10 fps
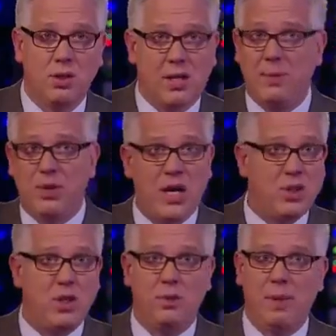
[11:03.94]
You keep
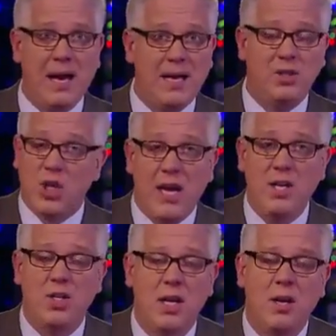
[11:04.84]
changing your mind?
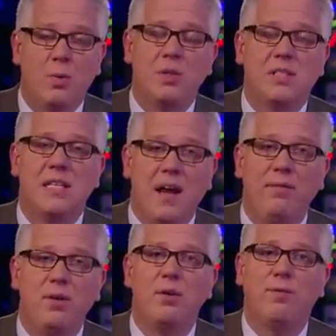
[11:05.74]
Change was
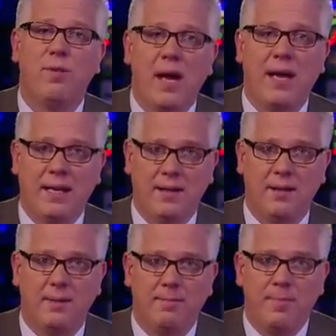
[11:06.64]
never
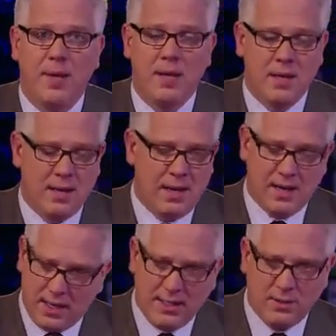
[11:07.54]
defined.
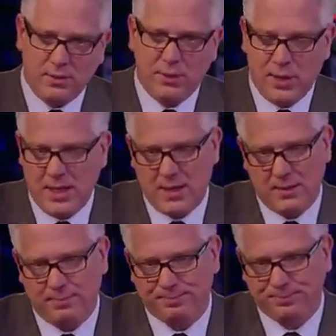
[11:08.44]
And I don't
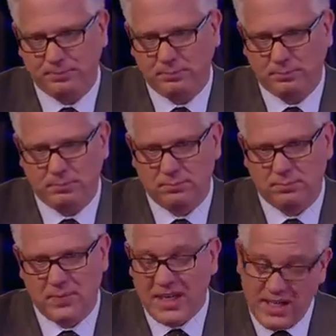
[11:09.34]
think
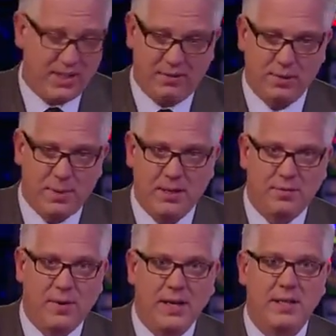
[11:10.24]
he's ever been
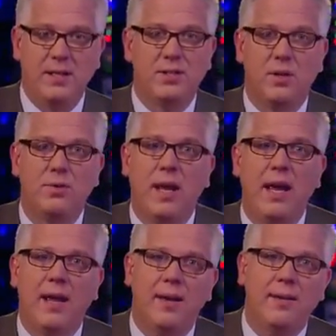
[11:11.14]
defined in his own
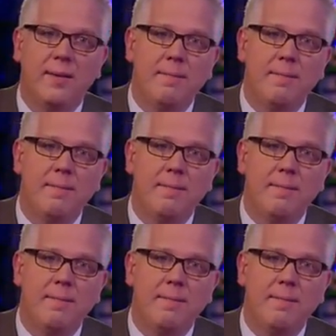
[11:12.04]
head.